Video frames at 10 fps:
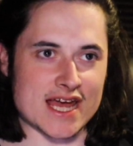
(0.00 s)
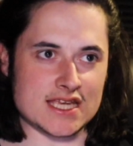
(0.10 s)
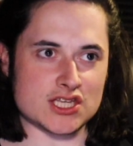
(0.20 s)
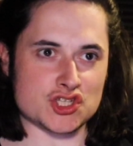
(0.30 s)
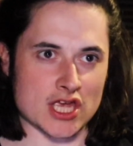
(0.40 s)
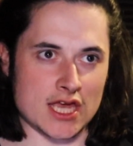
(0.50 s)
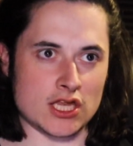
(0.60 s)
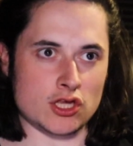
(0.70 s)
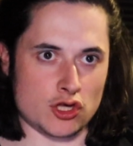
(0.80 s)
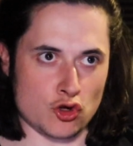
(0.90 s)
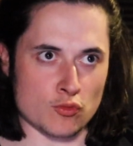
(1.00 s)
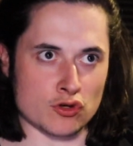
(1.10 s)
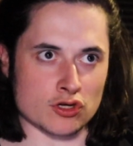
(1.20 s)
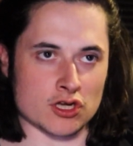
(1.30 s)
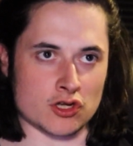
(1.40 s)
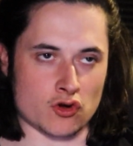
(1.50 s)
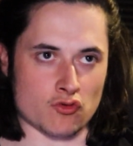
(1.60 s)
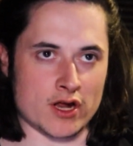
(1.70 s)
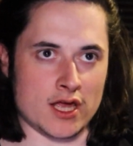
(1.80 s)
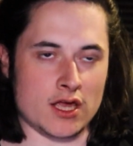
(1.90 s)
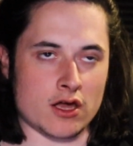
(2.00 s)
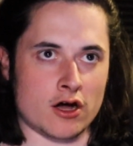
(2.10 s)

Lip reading: any sane human can agree